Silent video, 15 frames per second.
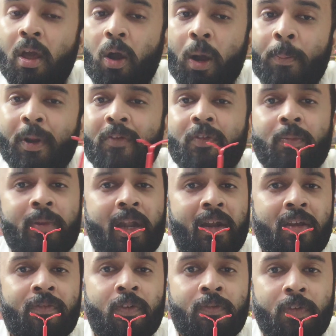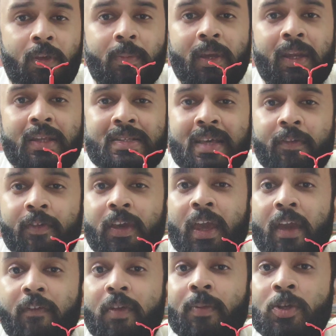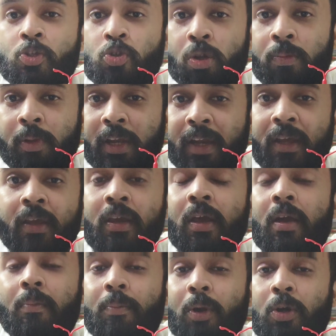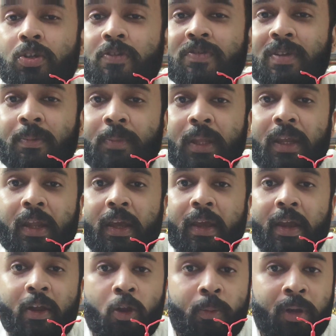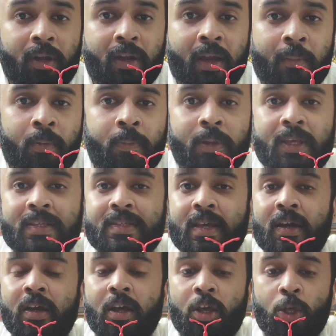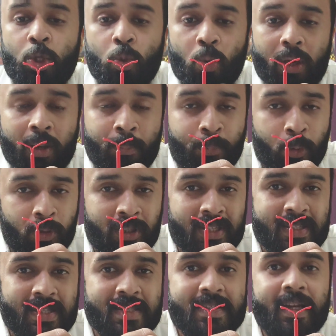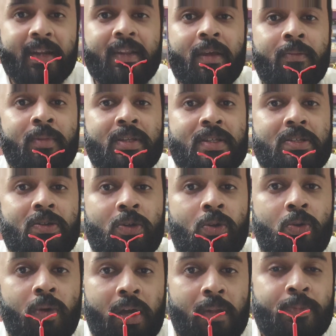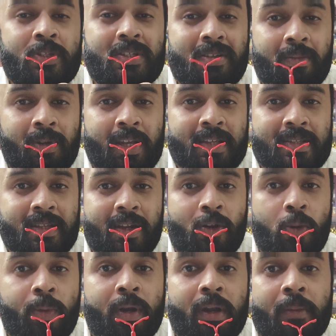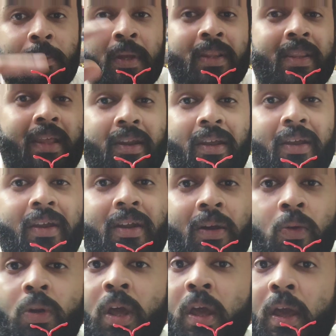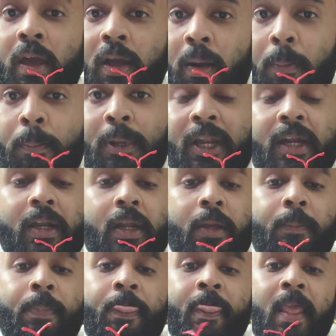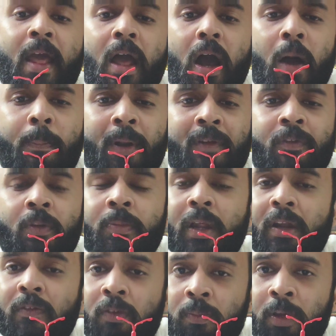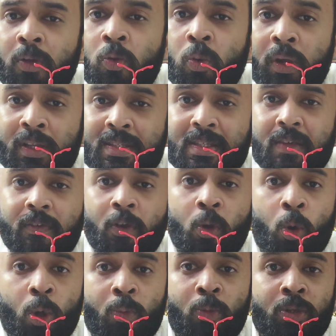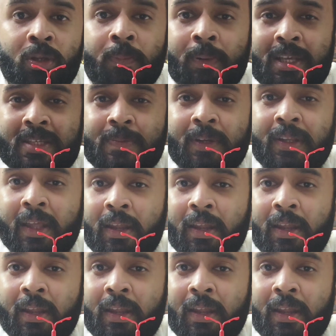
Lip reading: Apart from that, if a female is having heavy menstrual bleeding because of something like endometrial hyperplasia, you can put this inside them. This is going to help stabilize the endometrium by thinning it out completely. Apart from that, women who are receiving hormone replacement